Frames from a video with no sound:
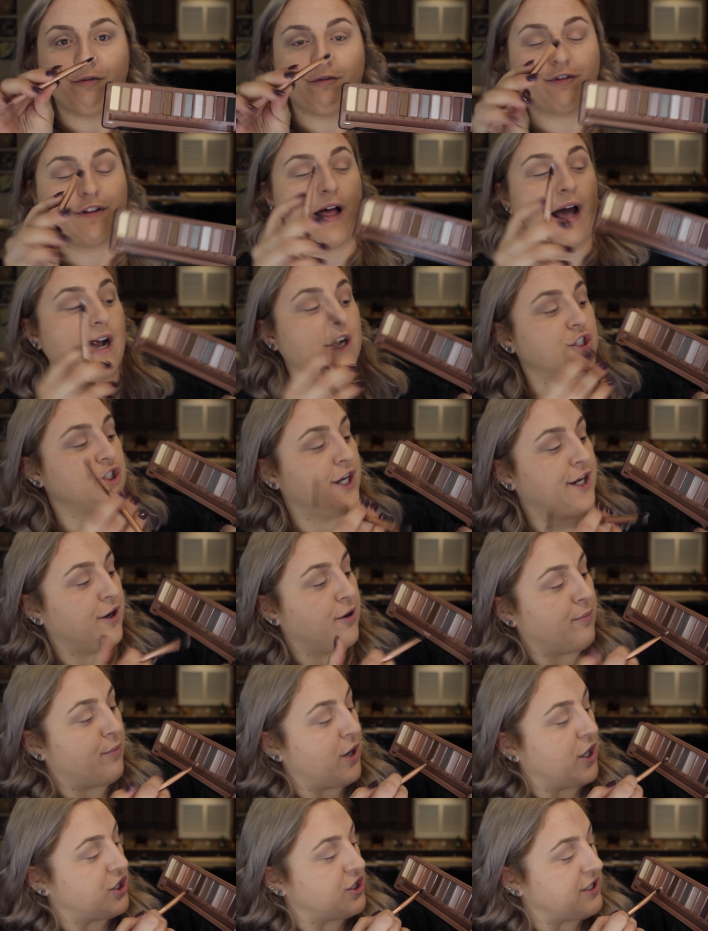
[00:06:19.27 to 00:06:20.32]
flat
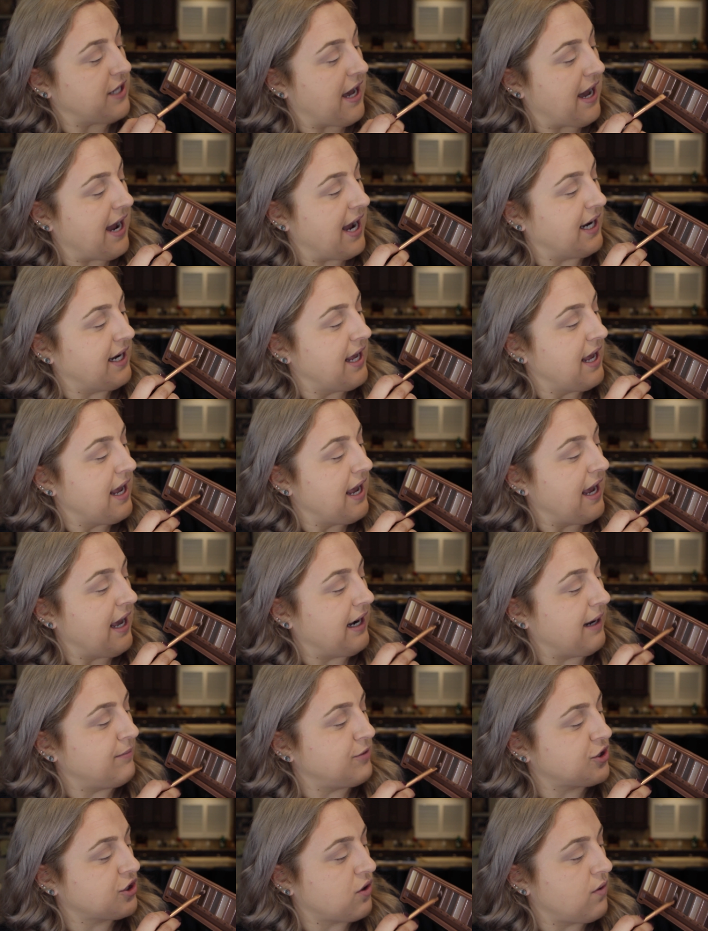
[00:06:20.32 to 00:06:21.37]
shader brush side and
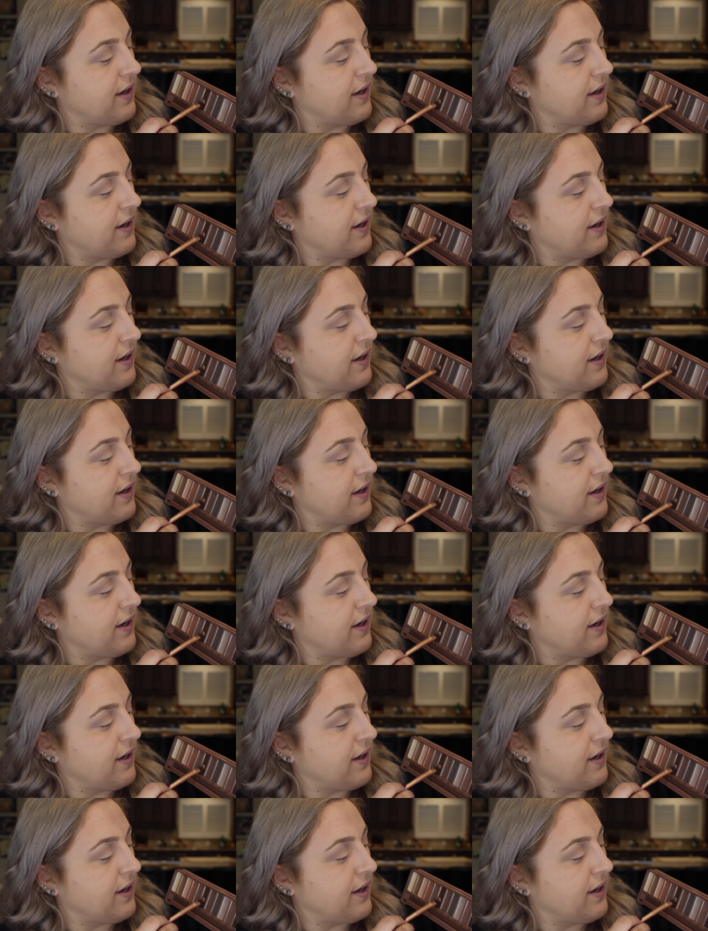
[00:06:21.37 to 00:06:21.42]
I'm just